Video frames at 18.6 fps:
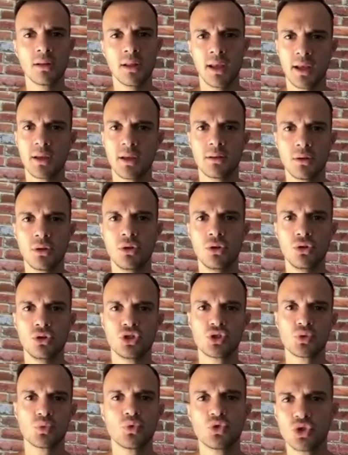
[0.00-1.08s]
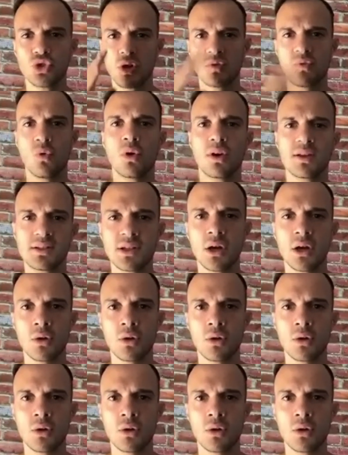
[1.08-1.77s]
like you're just focusing